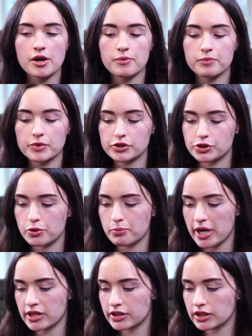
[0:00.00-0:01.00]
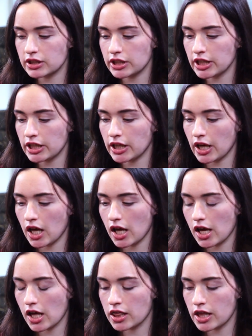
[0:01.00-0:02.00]
So basically,
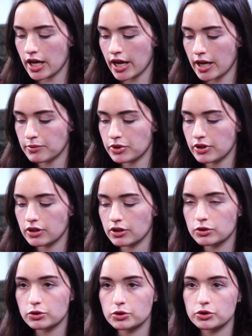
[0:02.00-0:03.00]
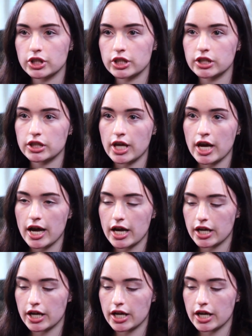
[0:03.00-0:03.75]
they came to the conclusion that